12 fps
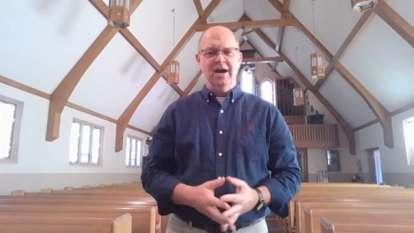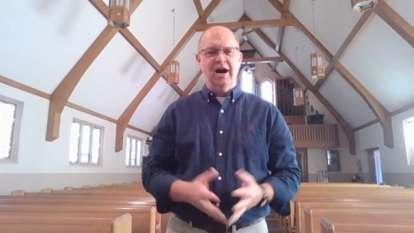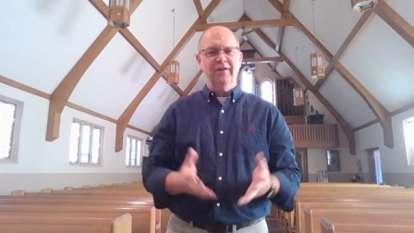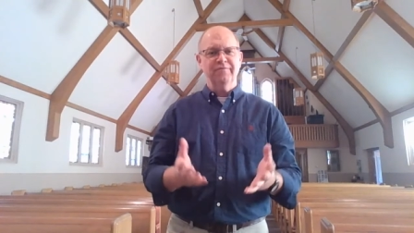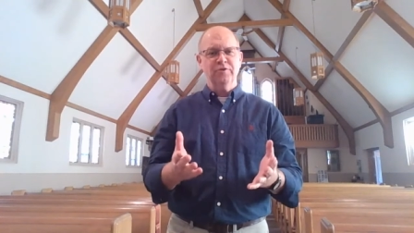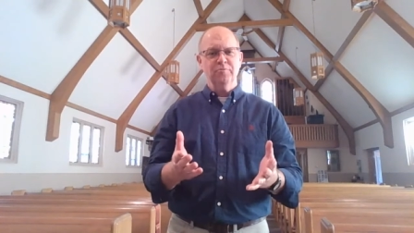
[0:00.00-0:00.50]

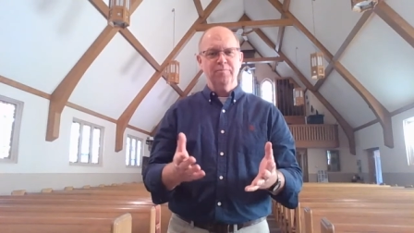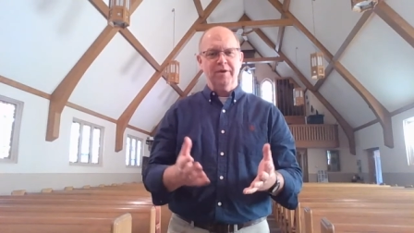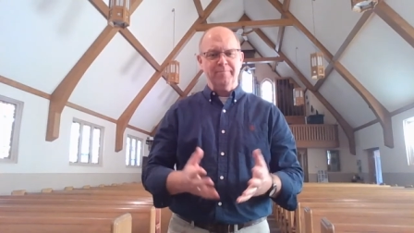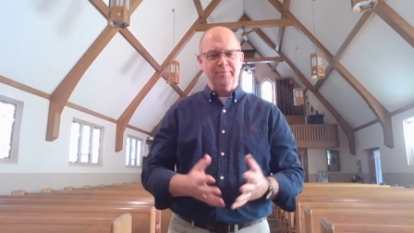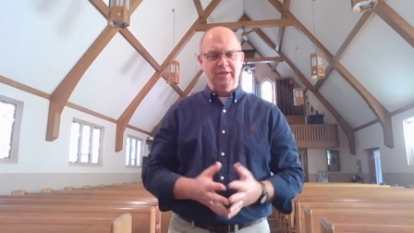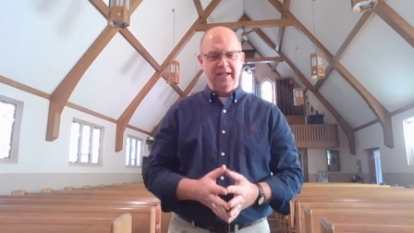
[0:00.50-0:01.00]
A few
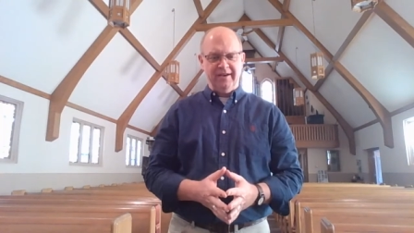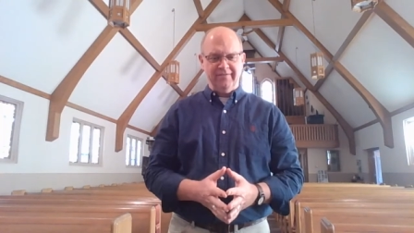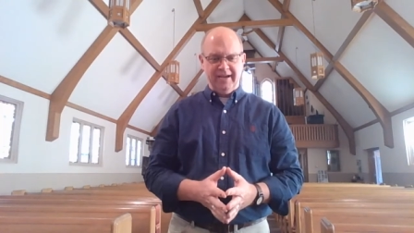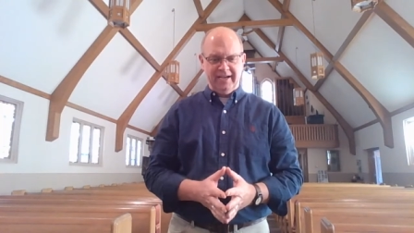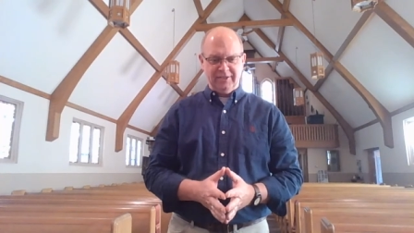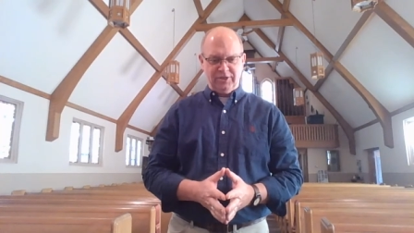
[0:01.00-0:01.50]
people have
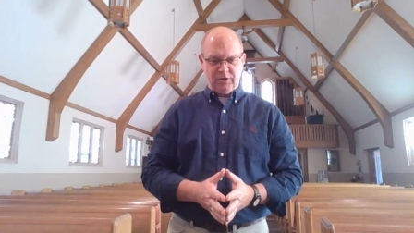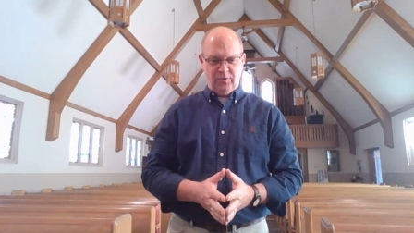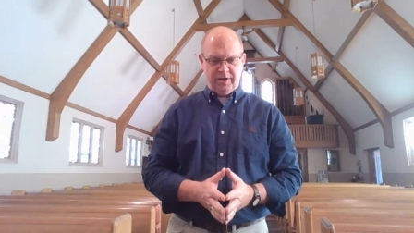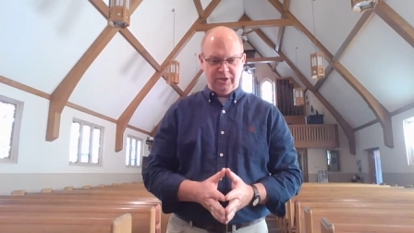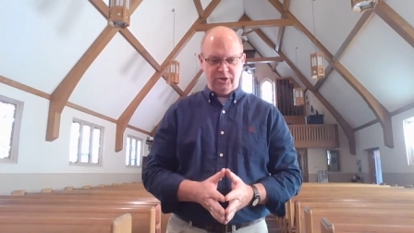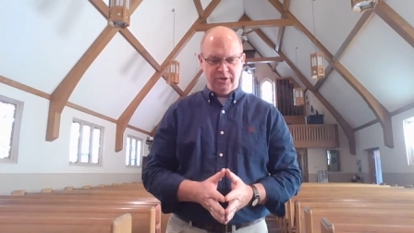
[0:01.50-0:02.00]
asked the
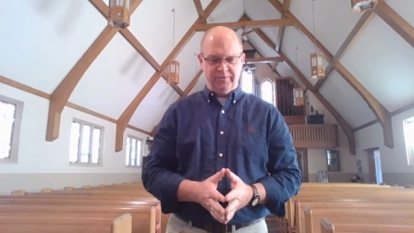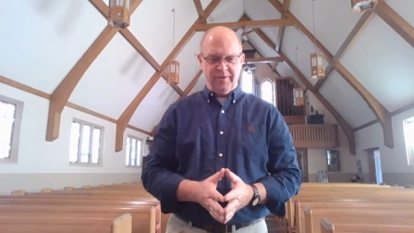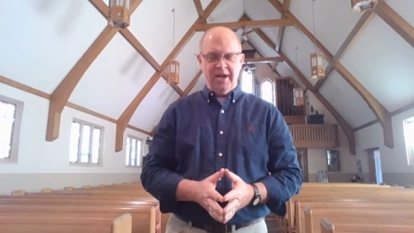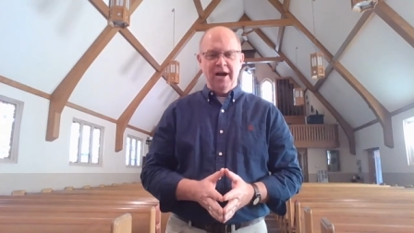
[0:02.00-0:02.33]
question